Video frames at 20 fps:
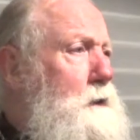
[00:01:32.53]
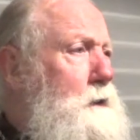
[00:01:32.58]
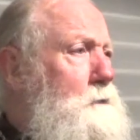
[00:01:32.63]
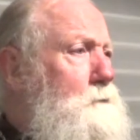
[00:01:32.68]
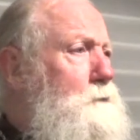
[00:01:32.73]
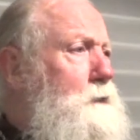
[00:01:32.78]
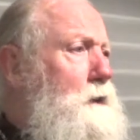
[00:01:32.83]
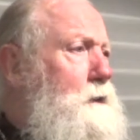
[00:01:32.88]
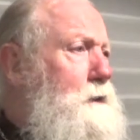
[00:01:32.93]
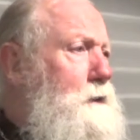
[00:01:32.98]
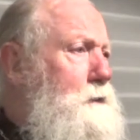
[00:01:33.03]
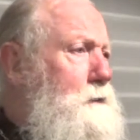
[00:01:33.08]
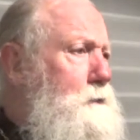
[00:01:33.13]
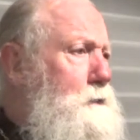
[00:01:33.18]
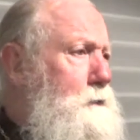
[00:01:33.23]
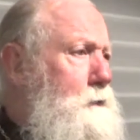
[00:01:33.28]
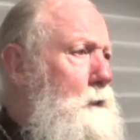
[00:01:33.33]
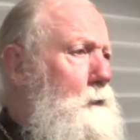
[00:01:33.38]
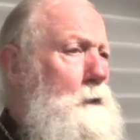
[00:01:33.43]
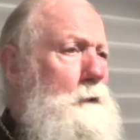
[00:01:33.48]
In fact,
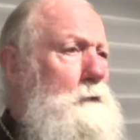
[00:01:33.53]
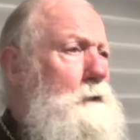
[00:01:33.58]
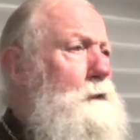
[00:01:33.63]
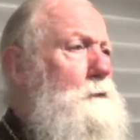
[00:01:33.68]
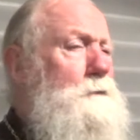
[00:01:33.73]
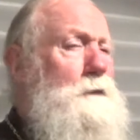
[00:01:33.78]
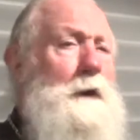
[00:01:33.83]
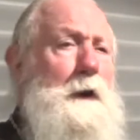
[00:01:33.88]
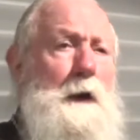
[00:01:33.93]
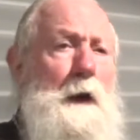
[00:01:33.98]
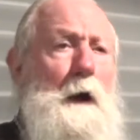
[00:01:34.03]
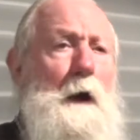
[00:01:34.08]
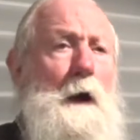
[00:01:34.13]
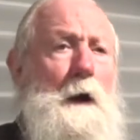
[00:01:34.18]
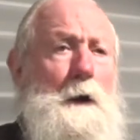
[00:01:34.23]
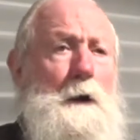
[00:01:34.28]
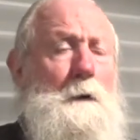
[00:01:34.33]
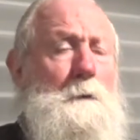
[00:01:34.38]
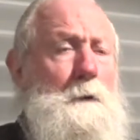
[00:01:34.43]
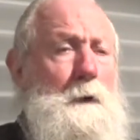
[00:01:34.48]
they're in the
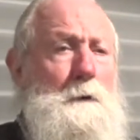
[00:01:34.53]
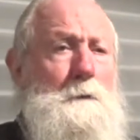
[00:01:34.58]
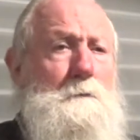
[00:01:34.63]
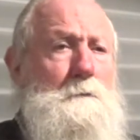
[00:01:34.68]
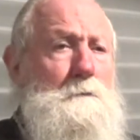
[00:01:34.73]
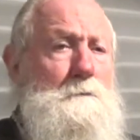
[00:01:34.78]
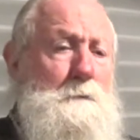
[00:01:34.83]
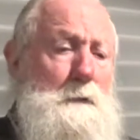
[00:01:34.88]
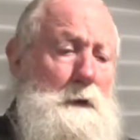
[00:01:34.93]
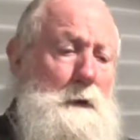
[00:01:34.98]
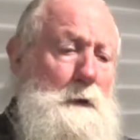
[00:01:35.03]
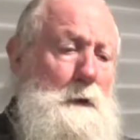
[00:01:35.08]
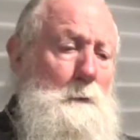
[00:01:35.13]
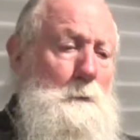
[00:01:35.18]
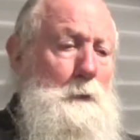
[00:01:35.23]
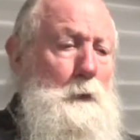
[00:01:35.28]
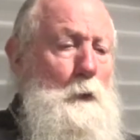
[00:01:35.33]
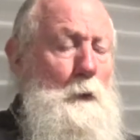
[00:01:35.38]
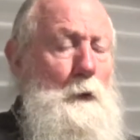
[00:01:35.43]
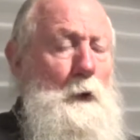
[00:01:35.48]
Philokalia, and
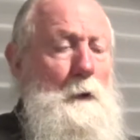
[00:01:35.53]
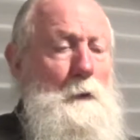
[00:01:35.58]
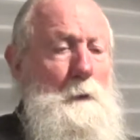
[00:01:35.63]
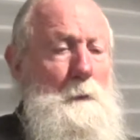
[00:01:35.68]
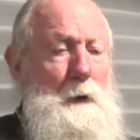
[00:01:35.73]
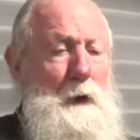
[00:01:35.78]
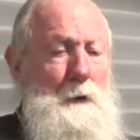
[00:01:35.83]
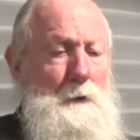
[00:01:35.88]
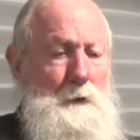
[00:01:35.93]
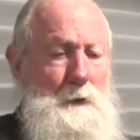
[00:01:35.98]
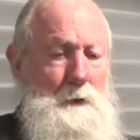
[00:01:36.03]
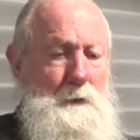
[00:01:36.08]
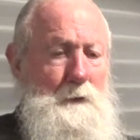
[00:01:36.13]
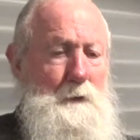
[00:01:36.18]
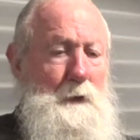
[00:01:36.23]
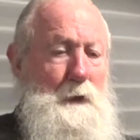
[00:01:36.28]
we all know about him.